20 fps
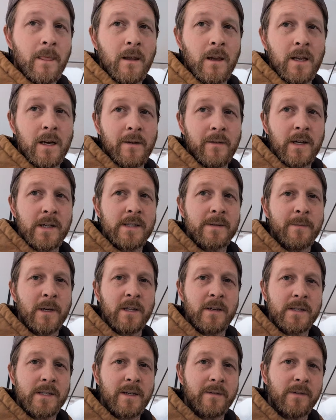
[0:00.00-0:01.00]
And I've got some
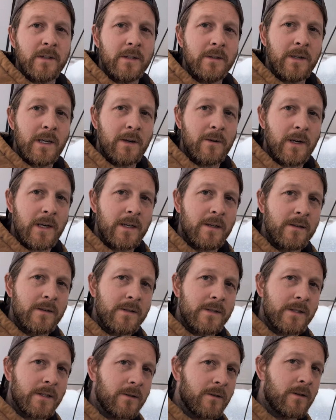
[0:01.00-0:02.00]
other stuff to do anyway.
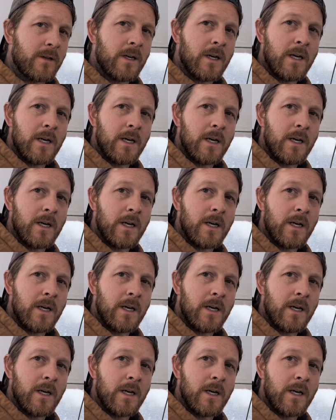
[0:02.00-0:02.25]
So